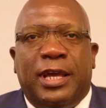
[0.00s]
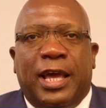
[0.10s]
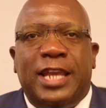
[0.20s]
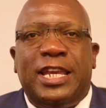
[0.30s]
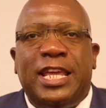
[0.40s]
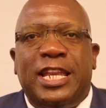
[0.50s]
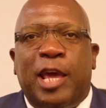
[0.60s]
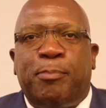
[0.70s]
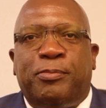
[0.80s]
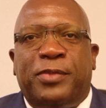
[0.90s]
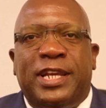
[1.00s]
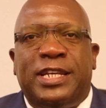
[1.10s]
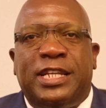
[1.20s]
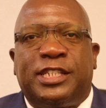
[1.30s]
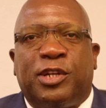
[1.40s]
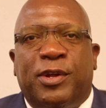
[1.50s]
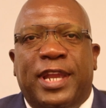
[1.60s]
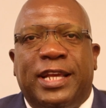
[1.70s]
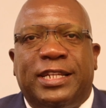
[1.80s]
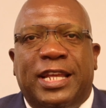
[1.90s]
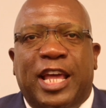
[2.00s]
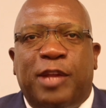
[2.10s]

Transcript: and the inept and disconnected